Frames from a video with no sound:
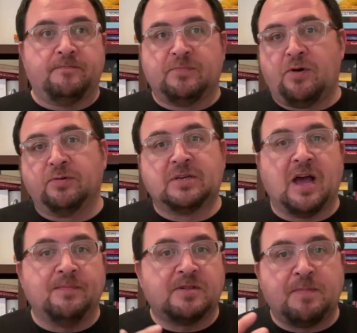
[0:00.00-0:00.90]
long
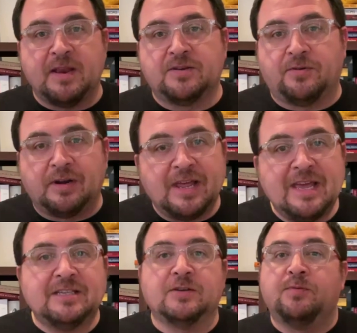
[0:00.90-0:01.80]
time spent on
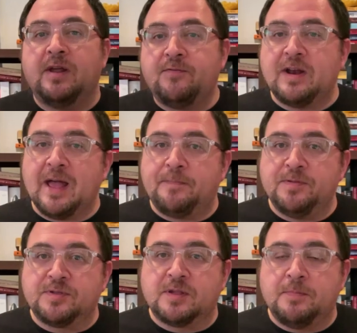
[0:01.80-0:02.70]
lees or whatever it
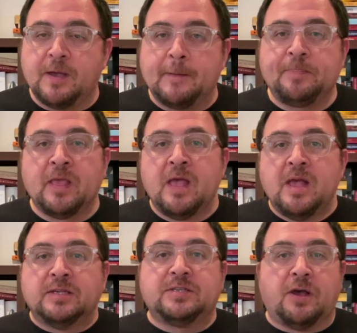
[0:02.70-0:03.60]
happens to be.
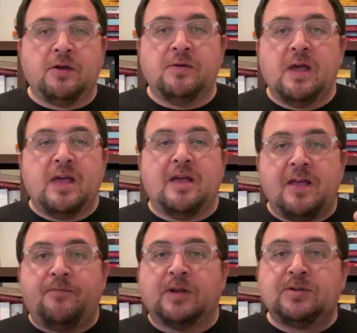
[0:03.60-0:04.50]
So
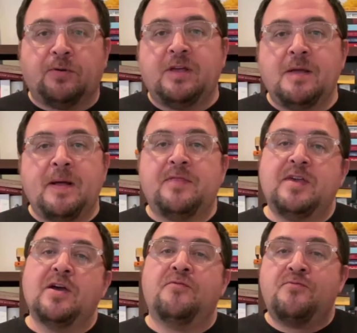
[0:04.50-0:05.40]
if we're talking about
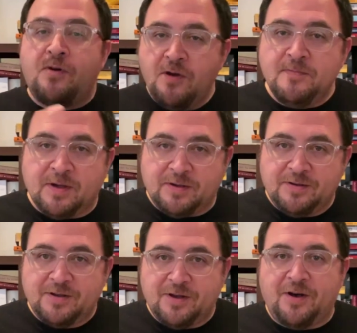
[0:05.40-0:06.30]
the aroma
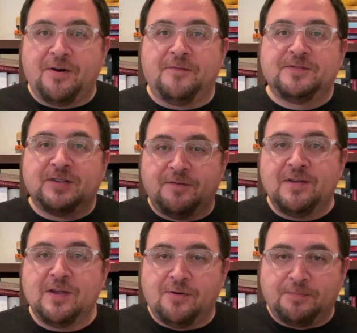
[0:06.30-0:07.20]
of
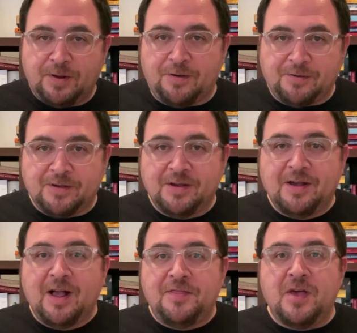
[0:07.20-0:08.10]
Sauvignon Blanc,
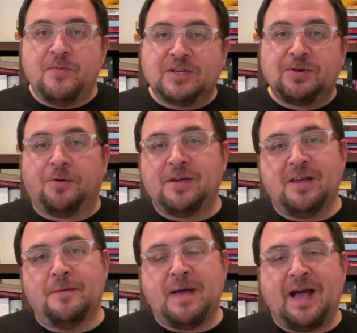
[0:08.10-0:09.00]
then we're
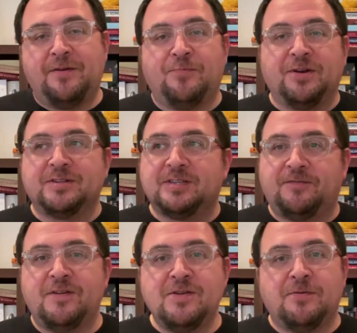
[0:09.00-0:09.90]
talking about what a
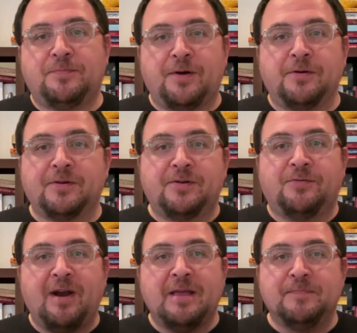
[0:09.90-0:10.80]
Sauvignon Blanc
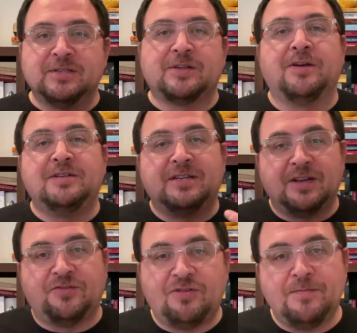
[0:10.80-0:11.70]
grape is going to
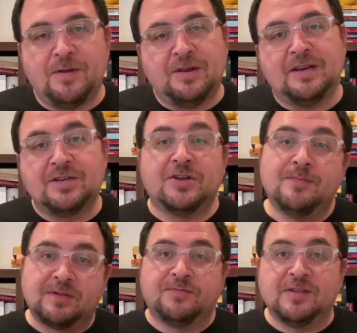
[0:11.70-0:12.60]
contribute in
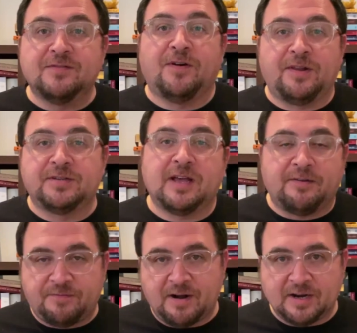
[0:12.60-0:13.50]
terms of this
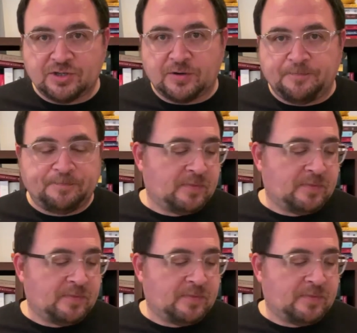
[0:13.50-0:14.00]
volatile fraction.